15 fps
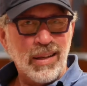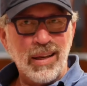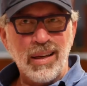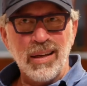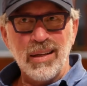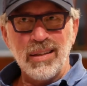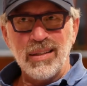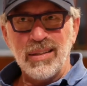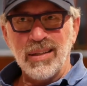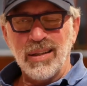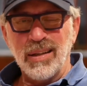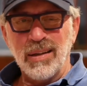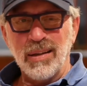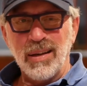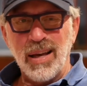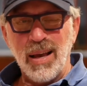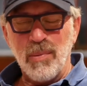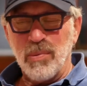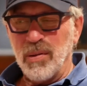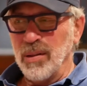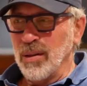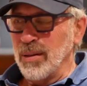And
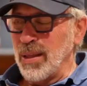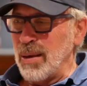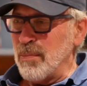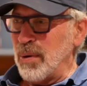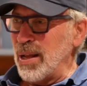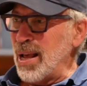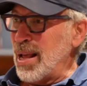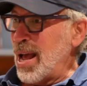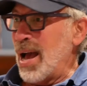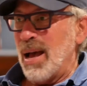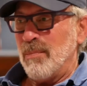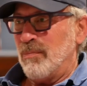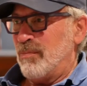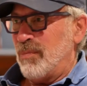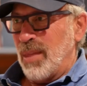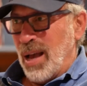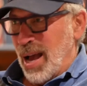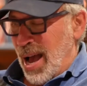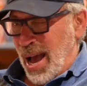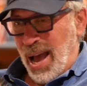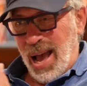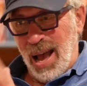absolutely, but
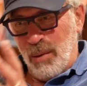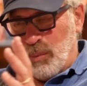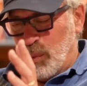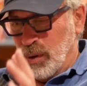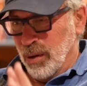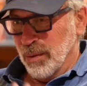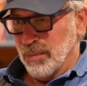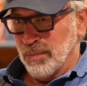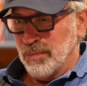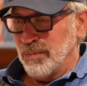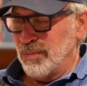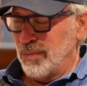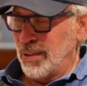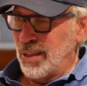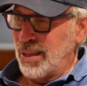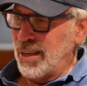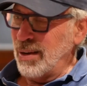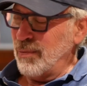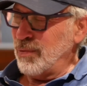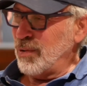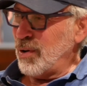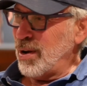I will
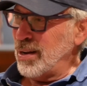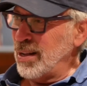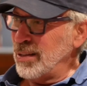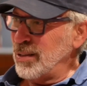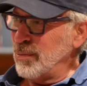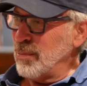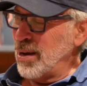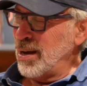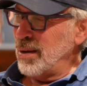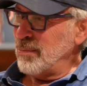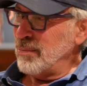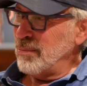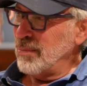give credit to my